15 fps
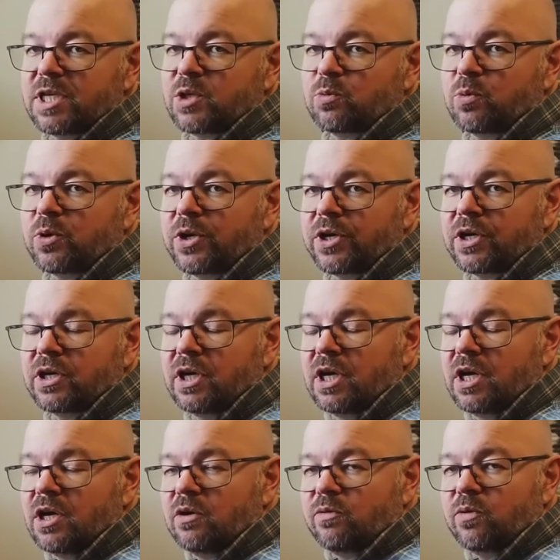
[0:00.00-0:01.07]
that work
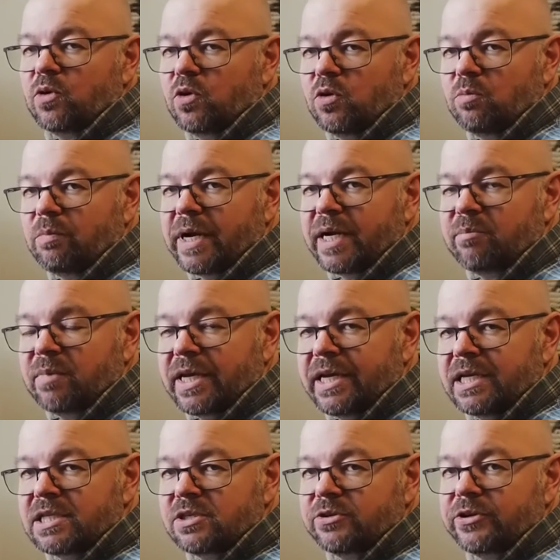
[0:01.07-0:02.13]
for my
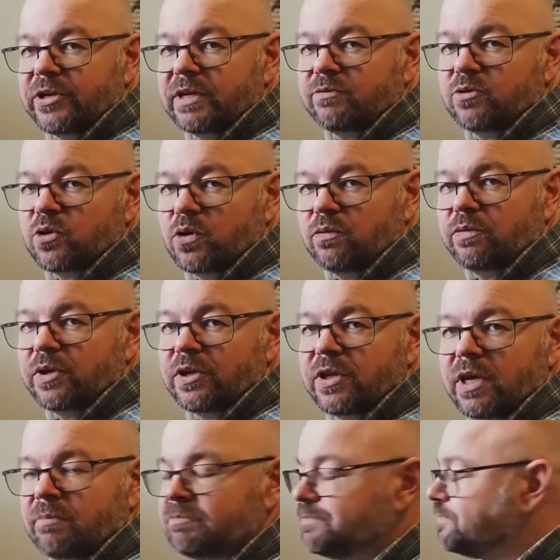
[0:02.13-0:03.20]
blade, so you don't have to configure
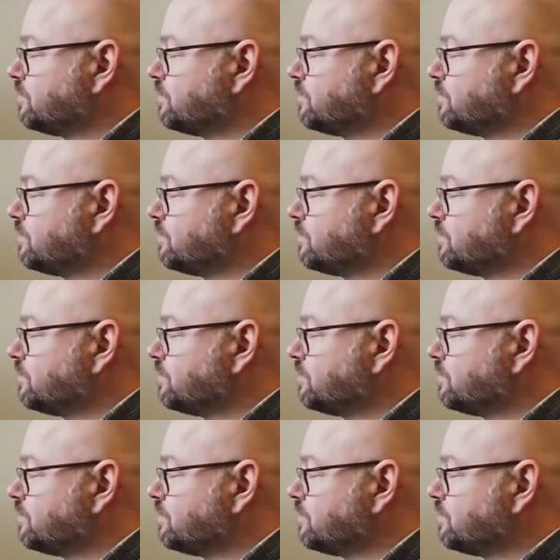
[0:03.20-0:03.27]
them,